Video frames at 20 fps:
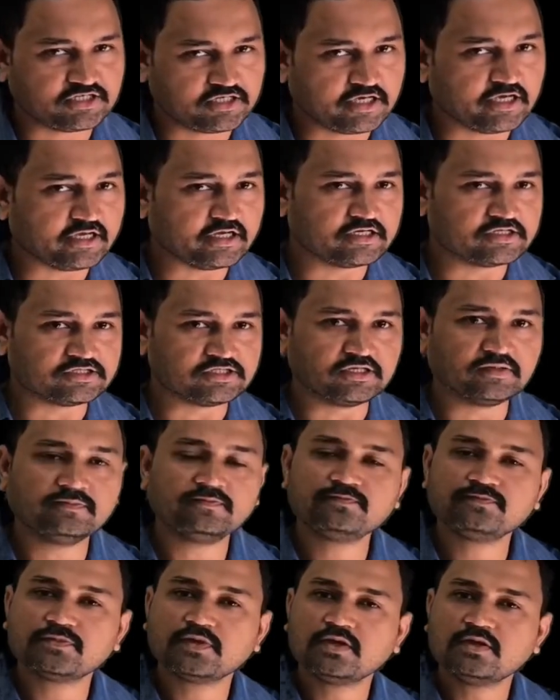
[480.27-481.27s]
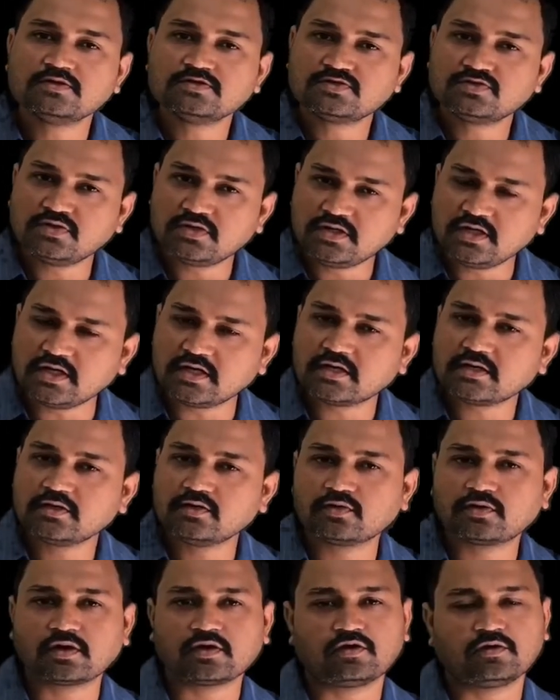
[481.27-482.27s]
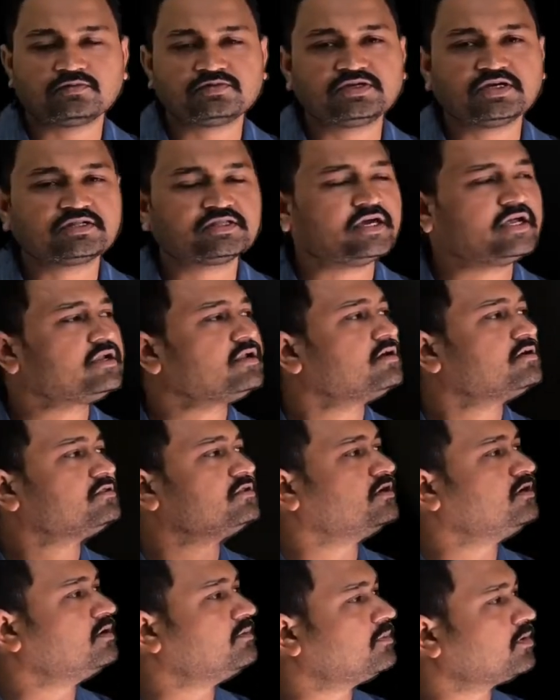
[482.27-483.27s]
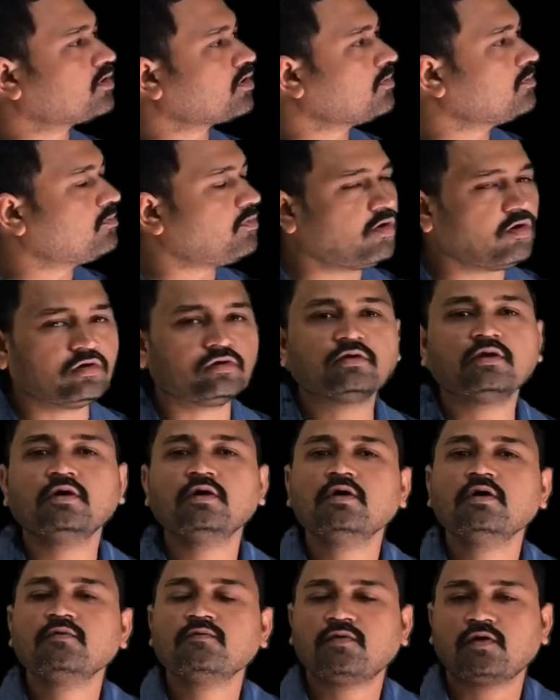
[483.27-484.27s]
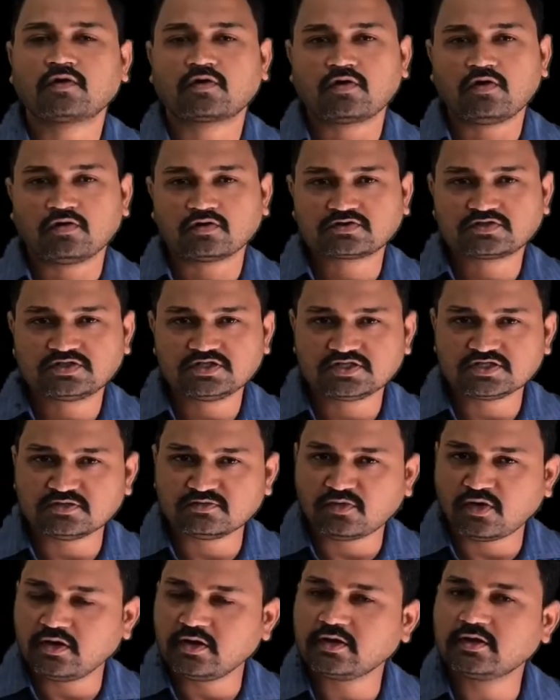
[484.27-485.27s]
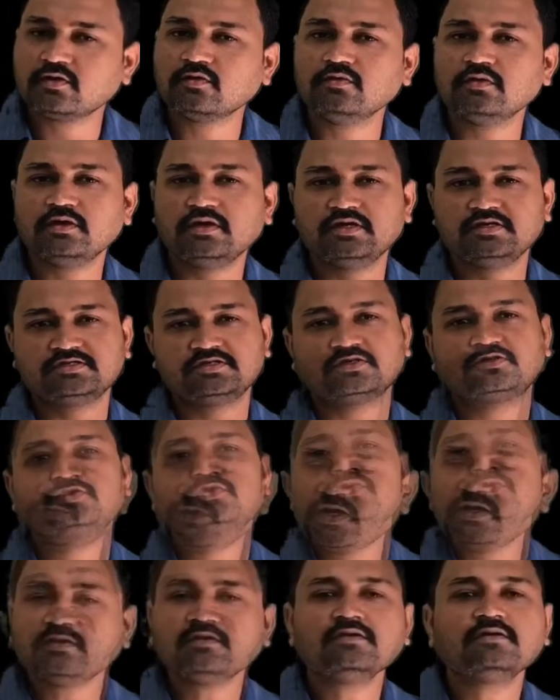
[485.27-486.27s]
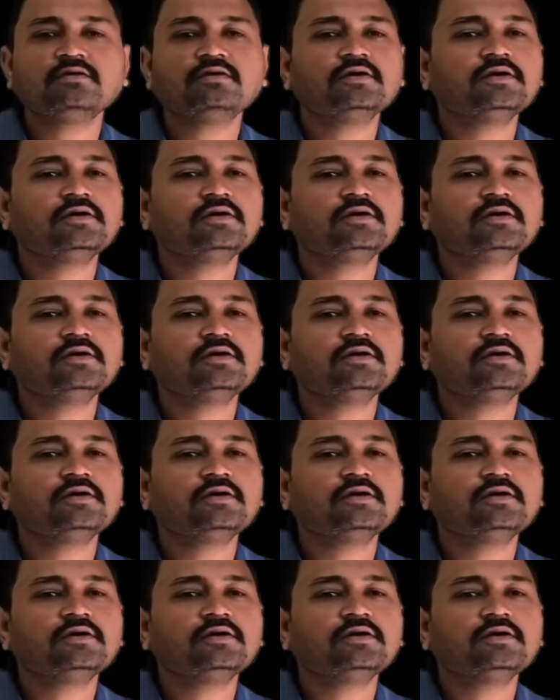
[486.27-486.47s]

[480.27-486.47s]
energy. So here you can observe that the number of bond for oxygen molecule is at 10.